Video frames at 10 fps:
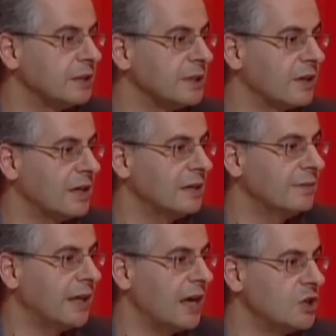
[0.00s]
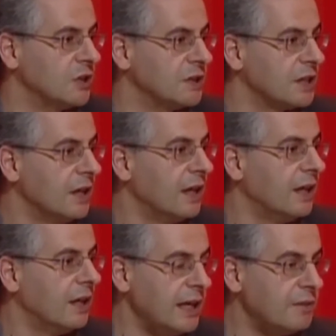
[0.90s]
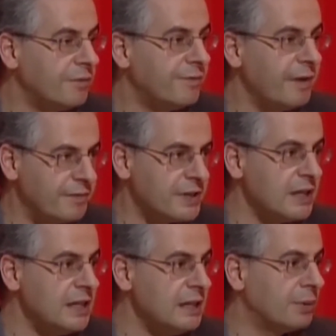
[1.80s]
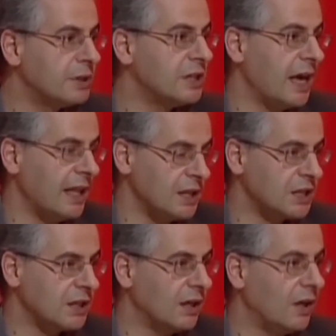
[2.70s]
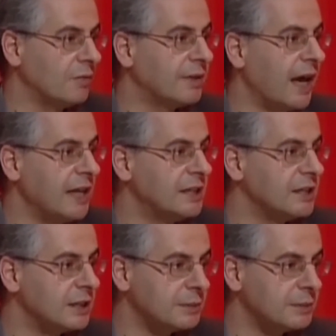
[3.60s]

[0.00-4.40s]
as misidentifications. In 15% of cases,